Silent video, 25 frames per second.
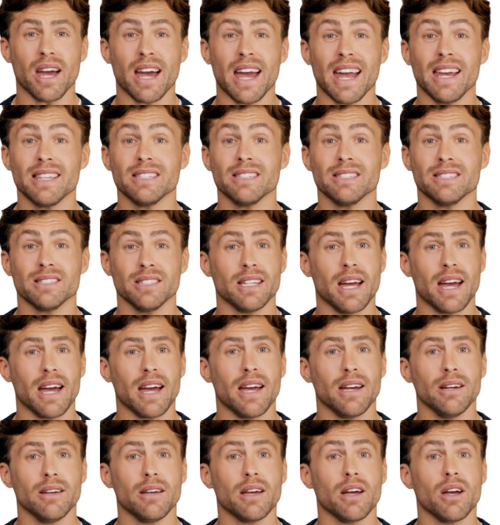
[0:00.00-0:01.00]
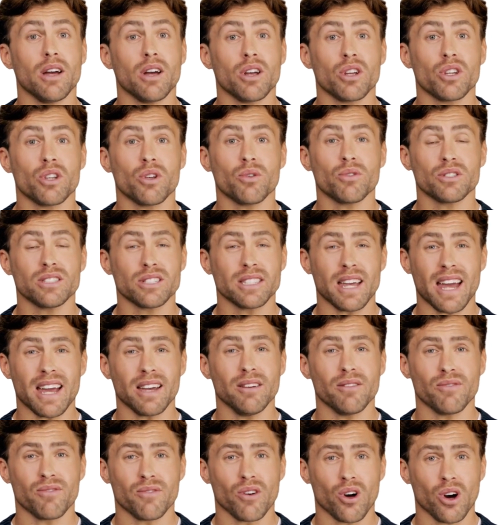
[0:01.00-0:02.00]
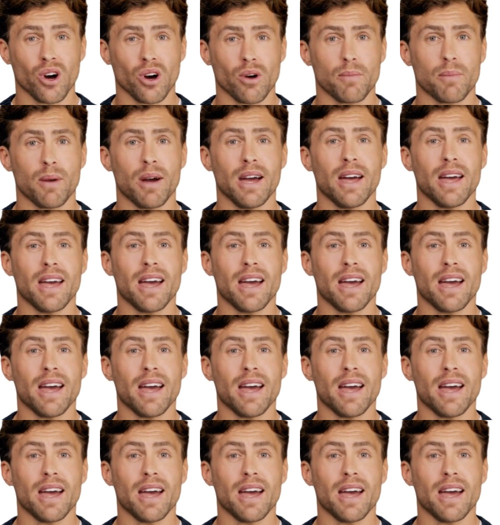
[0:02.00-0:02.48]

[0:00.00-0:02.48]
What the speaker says: Instead, you stand firm,